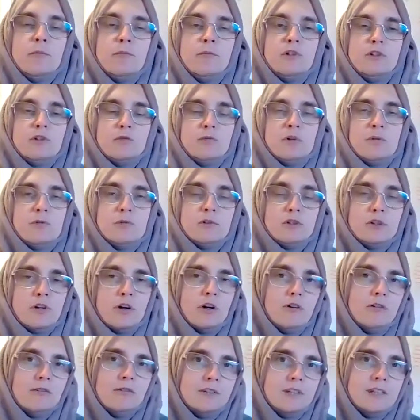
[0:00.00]
which we would
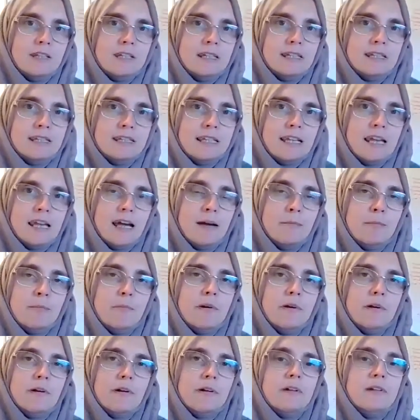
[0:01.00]
call in
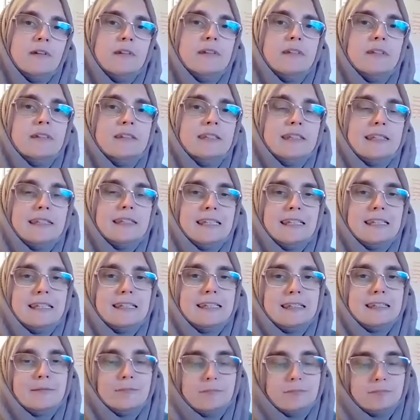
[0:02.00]
Islam
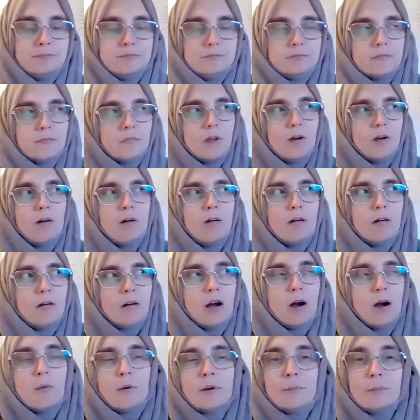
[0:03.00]
sins, or
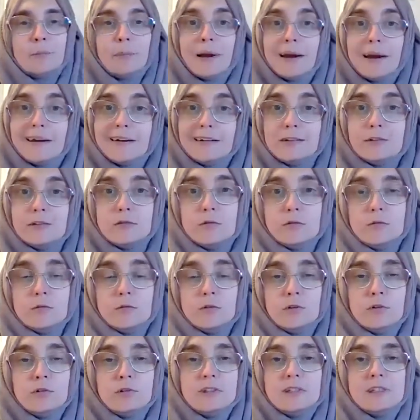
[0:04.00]
going back to
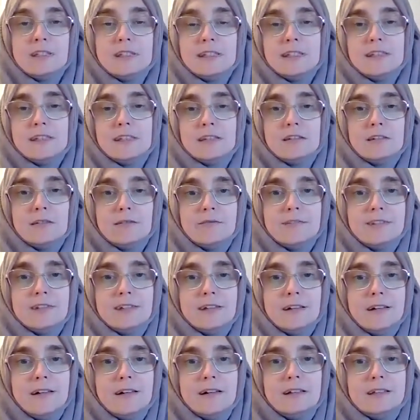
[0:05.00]
your diseases of
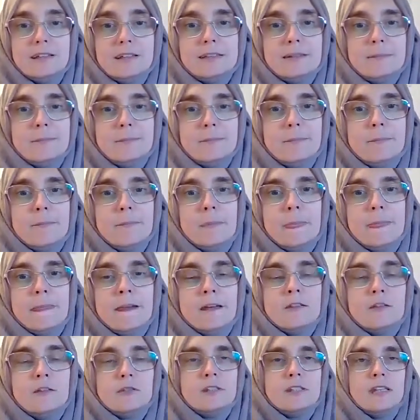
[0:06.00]
the heart.
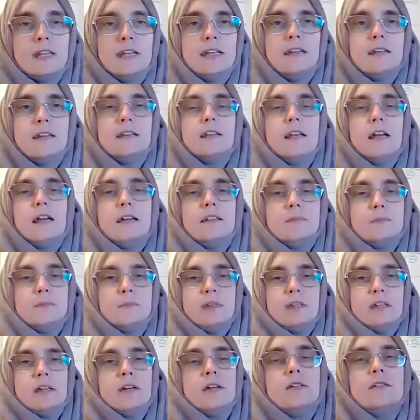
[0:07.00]
So take that
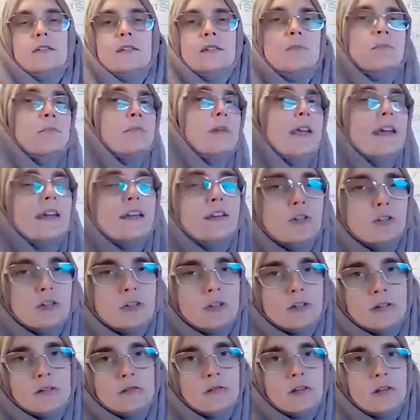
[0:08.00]
big
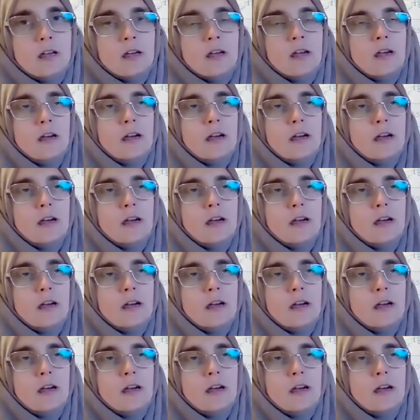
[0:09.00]
contemplation